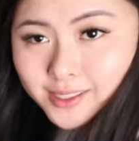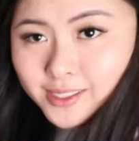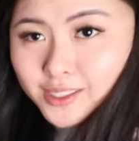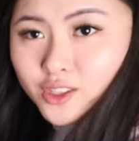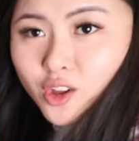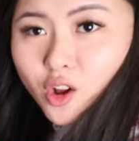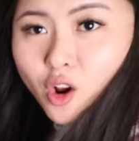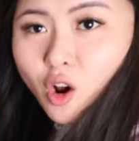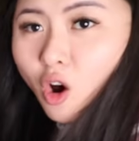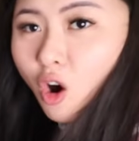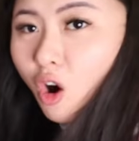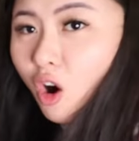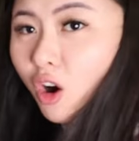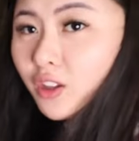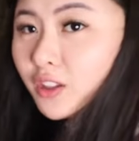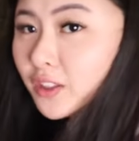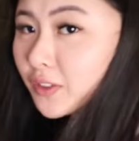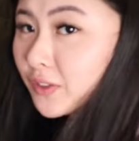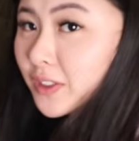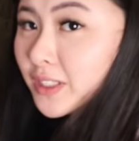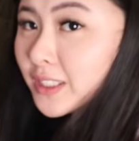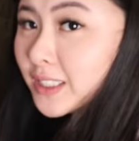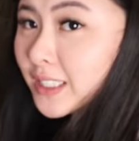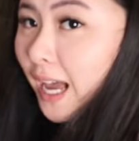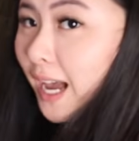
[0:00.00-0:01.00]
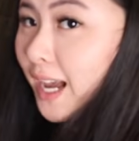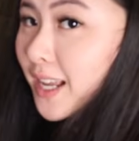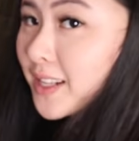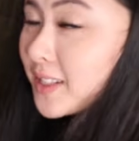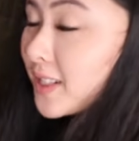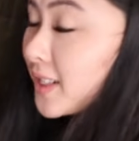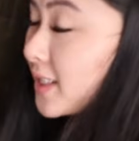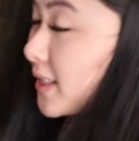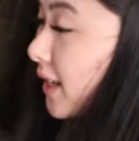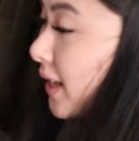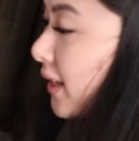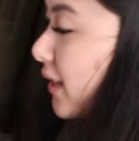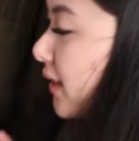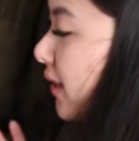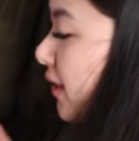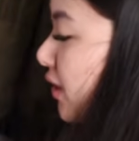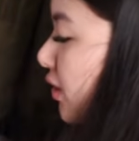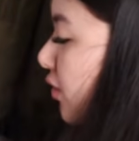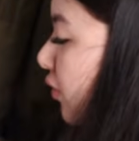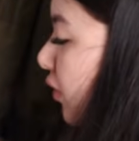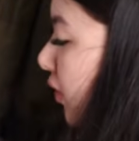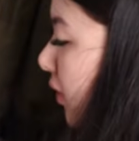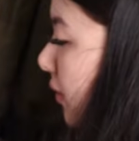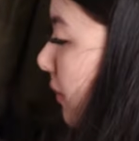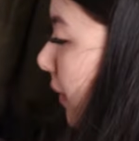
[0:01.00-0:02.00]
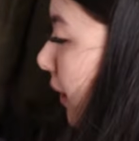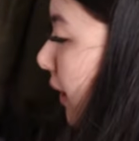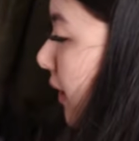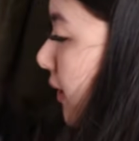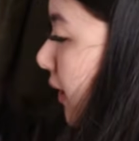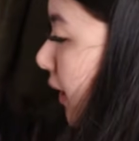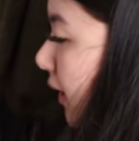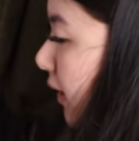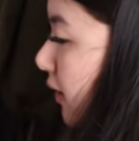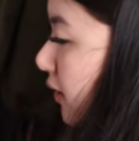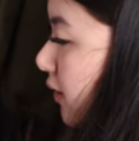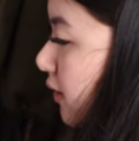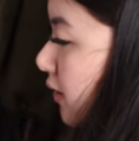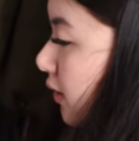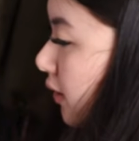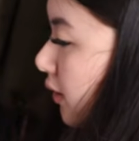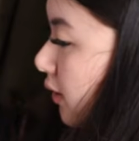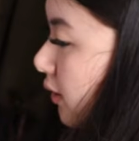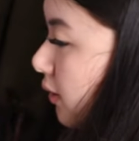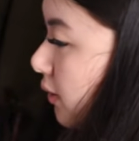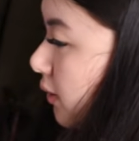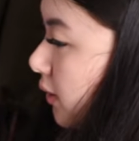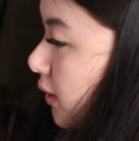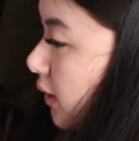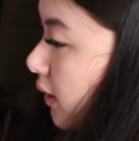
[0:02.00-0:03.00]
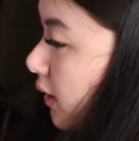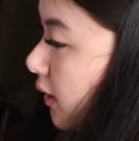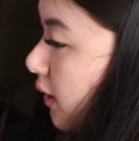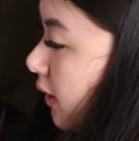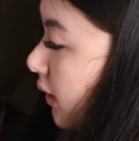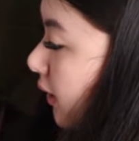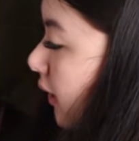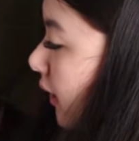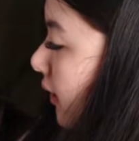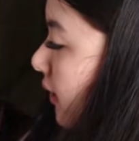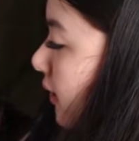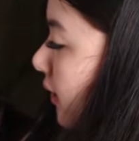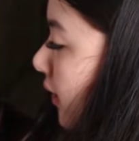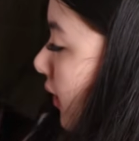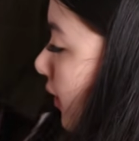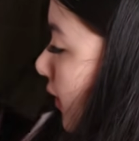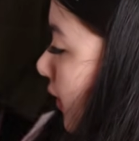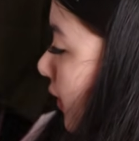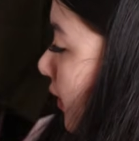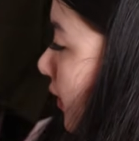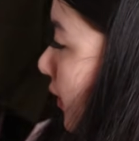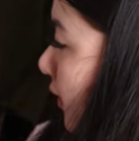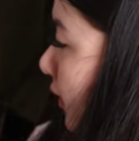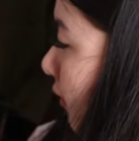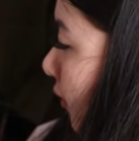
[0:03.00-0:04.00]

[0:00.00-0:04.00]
because they're all different sizes and it doesn't really make sense. So that's it,